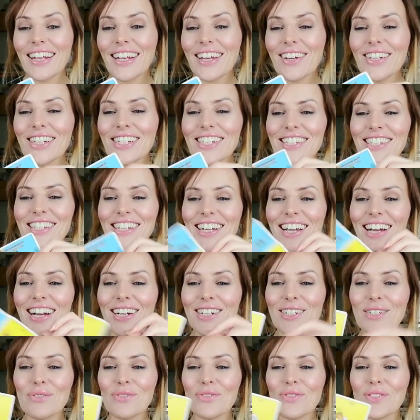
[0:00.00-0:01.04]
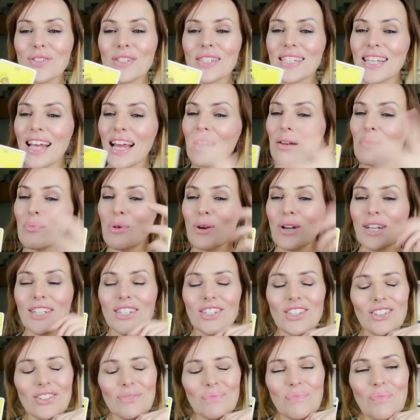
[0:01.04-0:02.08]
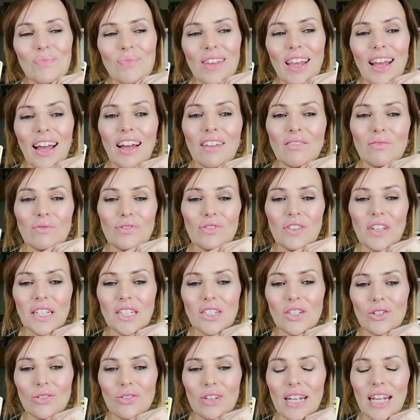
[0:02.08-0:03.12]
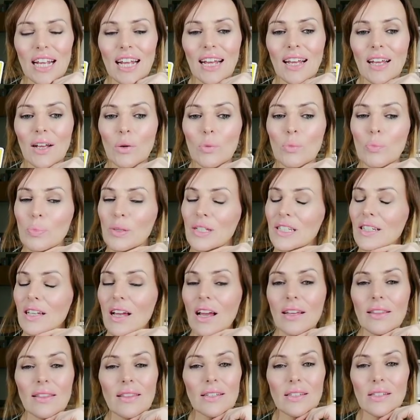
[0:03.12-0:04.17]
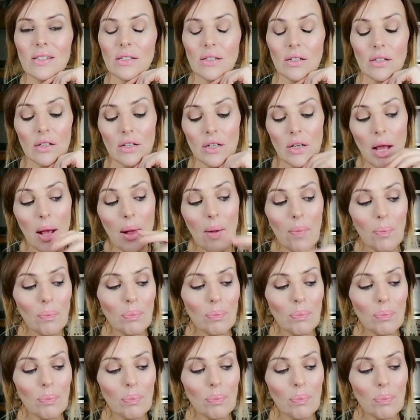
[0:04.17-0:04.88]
Now here's a card of celebration and victory beside the sun,